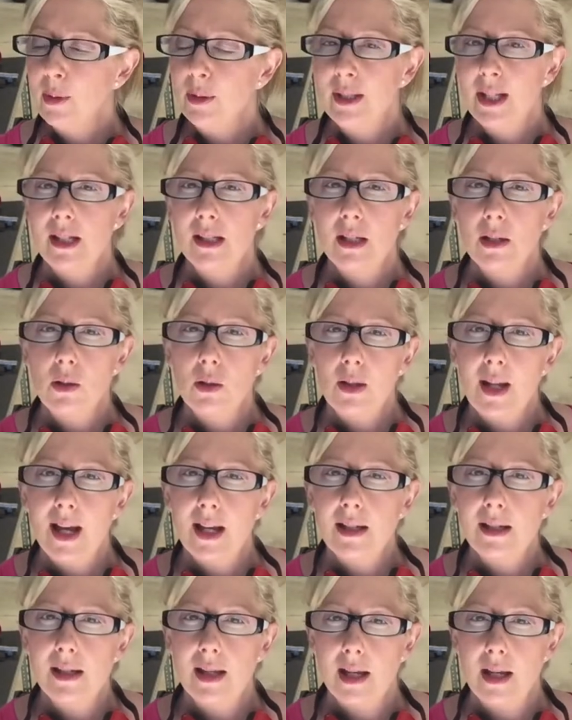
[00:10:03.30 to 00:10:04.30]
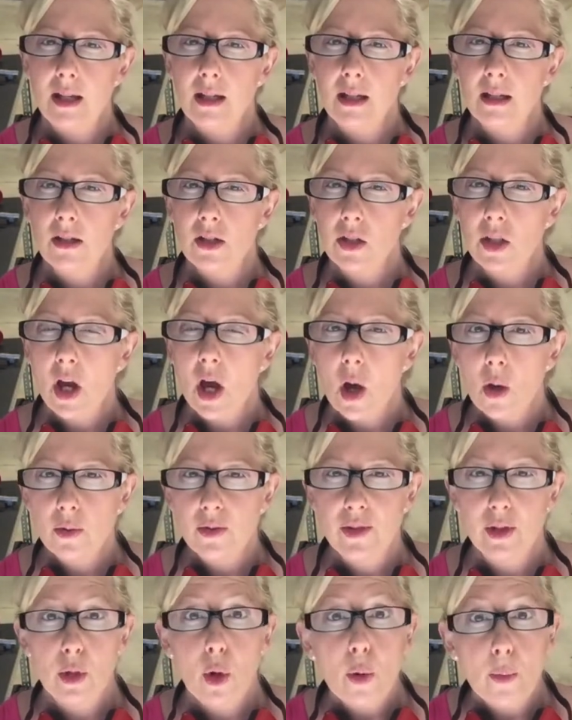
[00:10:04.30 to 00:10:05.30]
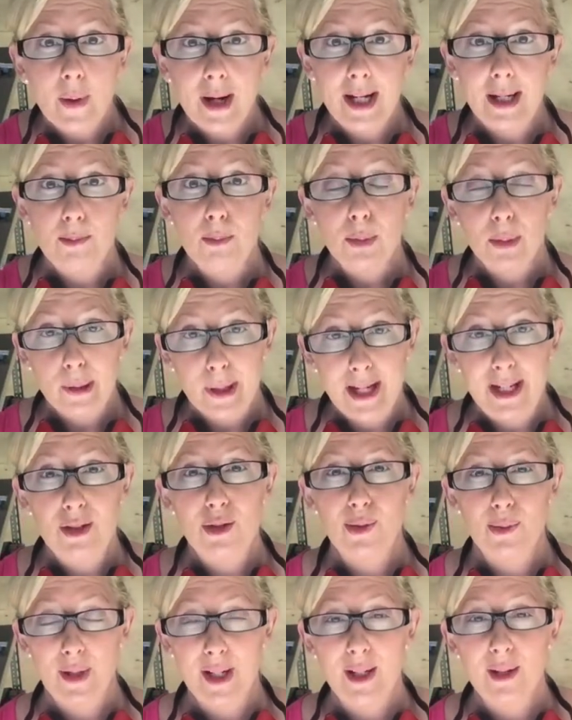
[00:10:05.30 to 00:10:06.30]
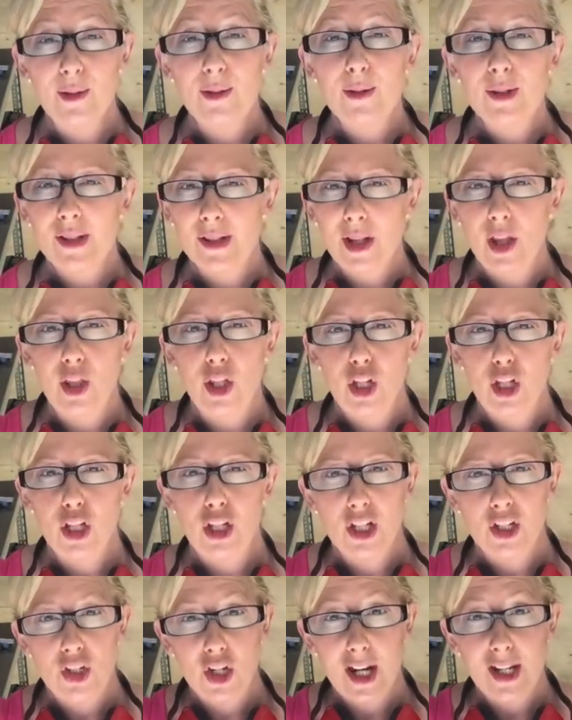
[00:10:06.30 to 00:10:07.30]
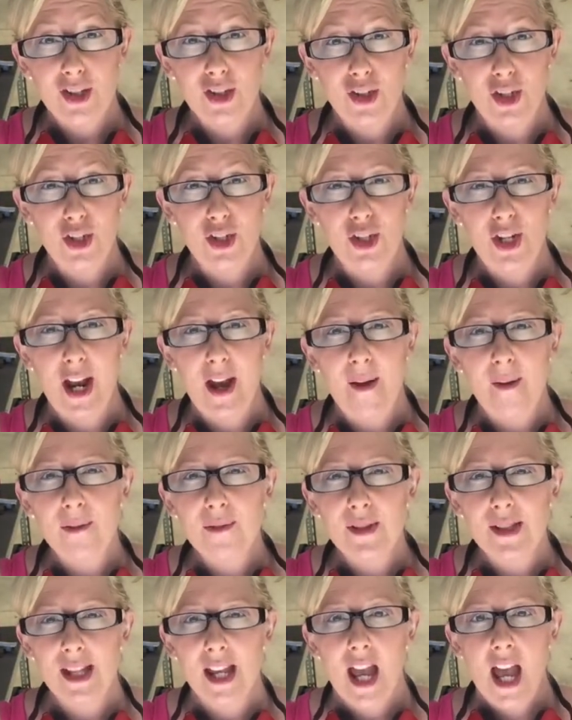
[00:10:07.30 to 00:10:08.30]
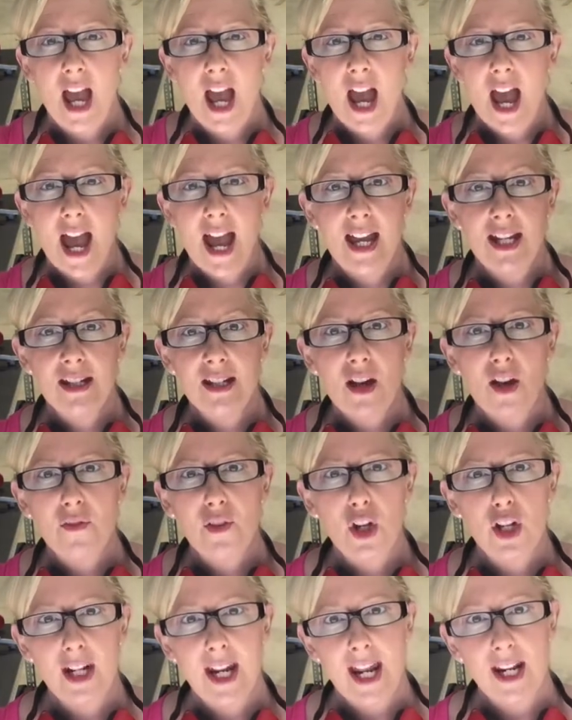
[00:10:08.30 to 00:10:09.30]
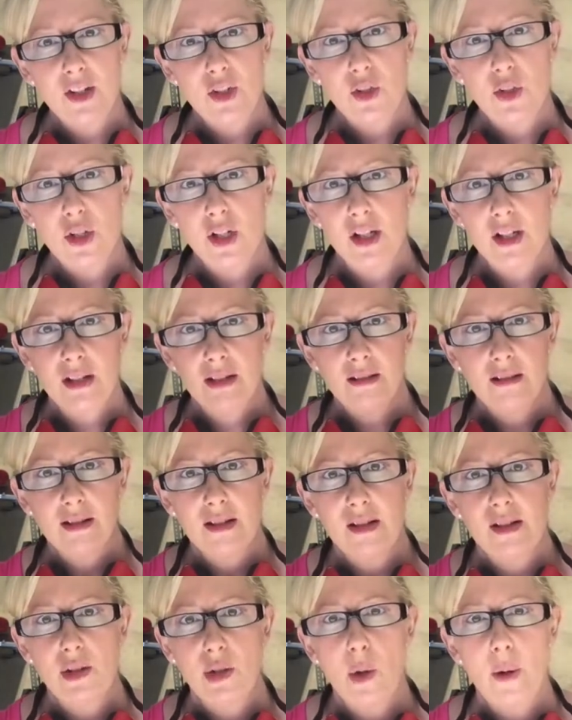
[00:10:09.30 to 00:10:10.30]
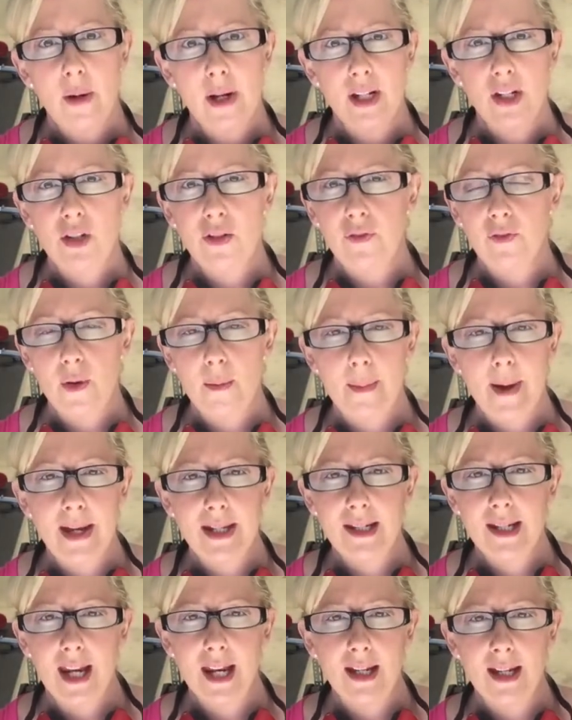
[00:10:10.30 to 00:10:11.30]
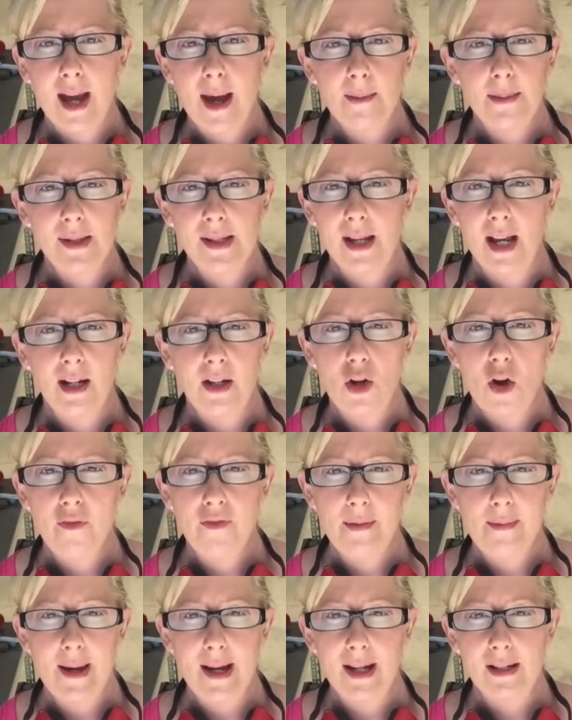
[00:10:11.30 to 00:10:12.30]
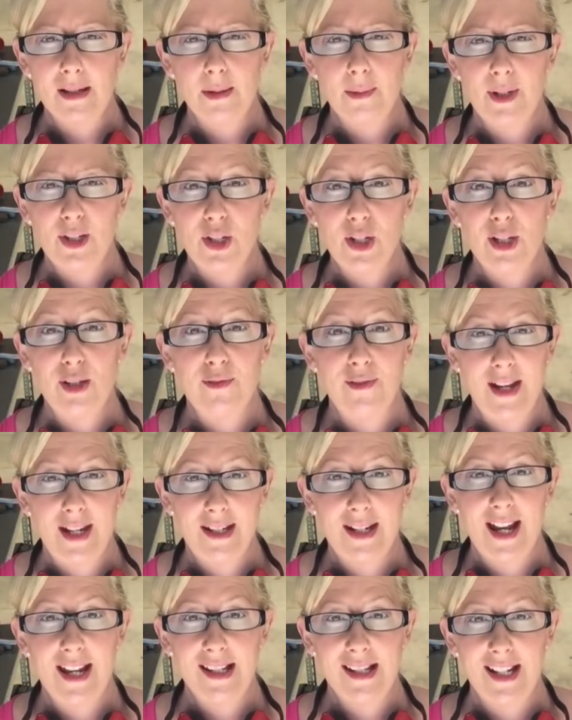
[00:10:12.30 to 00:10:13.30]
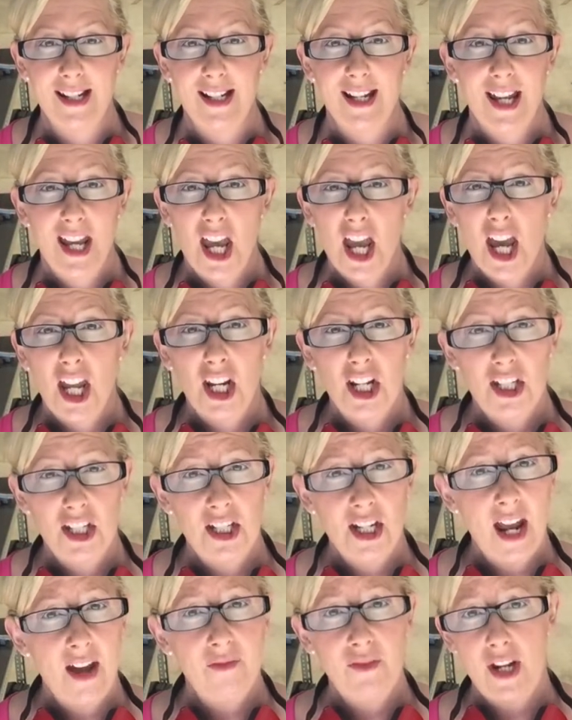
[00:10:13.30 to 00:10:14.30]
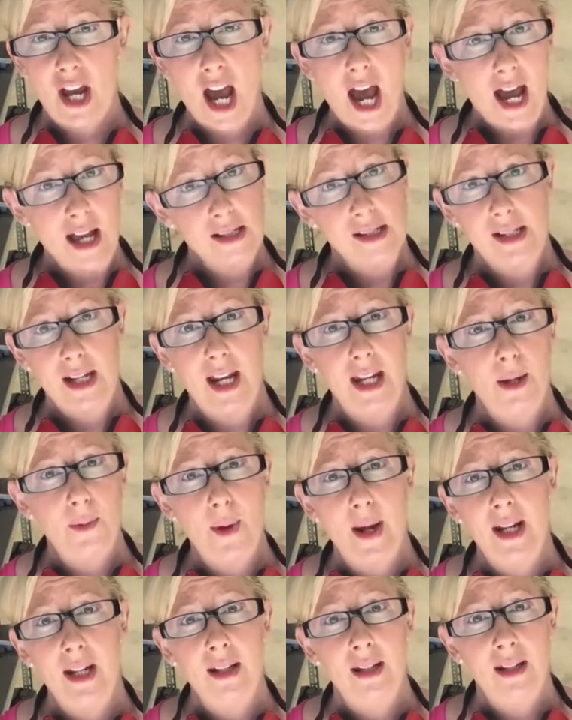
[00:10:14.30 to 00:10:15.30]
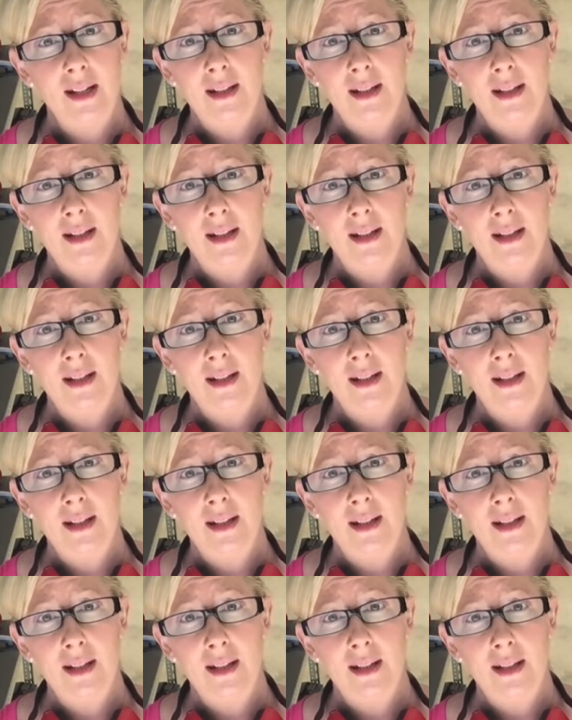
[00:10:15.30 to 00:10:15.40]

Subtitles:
put these little lugs into the holes that are already pre-drilled so that you can adjust your shelves. And I've got an extra storage for my teacups and coffee mugs, which is fantastic. And I didn't have to ask anyone